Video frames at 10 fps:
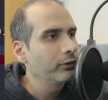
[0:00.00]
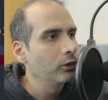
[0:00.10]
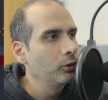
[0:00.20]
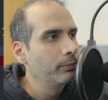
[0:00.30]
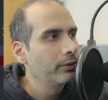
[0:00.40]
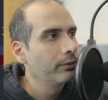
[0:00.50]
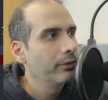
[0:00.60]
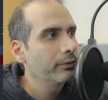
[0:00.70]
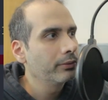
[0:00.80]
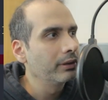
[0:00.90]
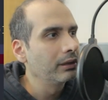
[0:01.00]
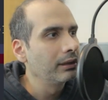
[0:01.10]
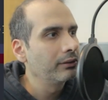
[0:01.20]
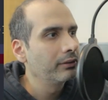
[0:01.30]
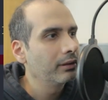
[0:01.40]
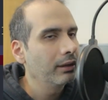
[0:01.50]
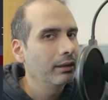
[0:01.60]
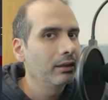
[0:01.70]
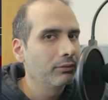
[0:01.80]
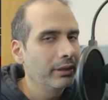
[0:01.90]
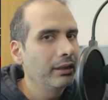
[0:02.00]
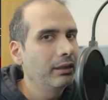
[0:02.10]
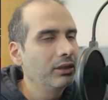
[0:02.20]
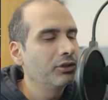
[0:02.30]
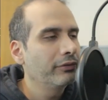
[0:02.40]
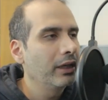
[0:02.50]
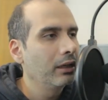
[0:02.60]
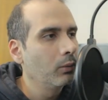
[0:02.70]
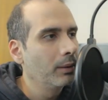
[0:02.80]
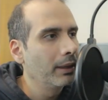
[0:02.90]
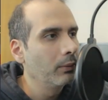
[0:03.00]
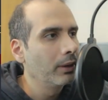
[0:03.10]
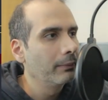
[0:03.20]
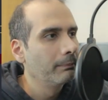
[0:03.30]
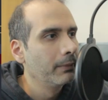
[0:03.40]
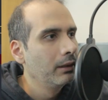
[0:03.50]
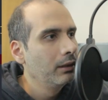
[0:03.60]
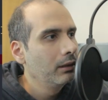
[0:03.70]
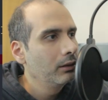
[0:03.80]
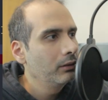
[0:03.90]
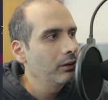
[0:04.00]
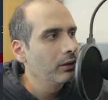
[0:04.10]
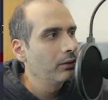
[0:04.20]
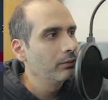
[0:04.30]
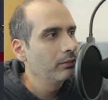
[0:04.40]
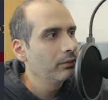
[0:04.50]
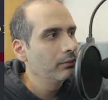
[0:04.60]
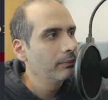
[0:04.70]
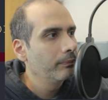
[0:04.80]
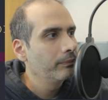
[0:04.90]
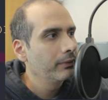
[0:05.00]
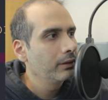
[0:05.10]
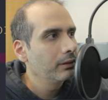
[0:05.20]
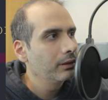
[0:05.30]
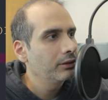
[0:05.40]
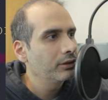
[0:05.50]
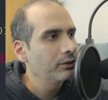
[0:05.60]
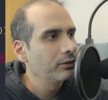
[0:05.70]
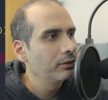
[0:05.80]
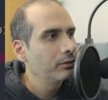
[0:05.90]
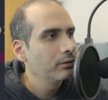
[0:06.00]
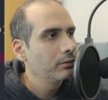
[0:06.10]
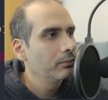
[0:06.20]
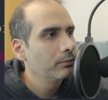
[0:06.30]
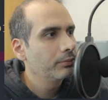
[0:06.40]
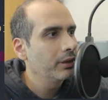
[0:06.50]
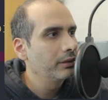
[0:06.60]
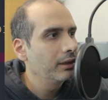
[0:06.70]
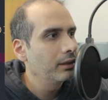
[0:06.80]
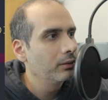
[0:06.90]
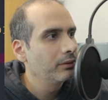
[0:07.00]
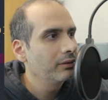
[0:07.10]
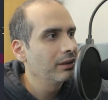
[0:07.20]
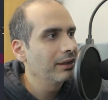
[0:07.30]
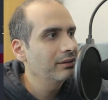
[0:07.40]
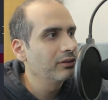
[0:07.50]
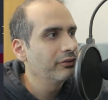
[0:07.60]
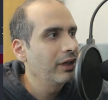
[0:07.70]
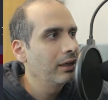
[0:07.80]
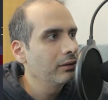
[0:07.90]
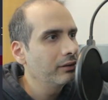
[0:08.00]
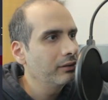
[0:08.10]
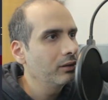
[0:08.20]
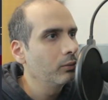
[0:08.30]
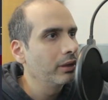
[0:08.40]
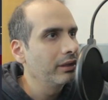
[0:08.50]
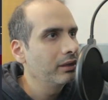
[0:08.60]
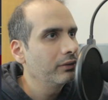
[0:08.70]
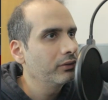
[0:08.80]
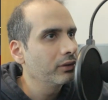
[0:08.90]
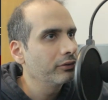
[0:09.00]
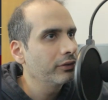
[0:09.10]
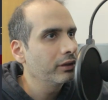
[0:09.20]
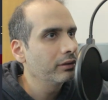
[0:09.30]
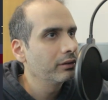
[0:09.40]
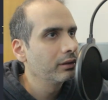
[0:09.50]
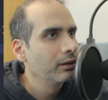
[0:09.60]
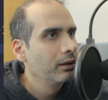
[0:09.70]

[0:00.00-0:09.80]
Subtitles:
loop through the list and then read each file one by one. So let's just print out selected file to see what it gives us first.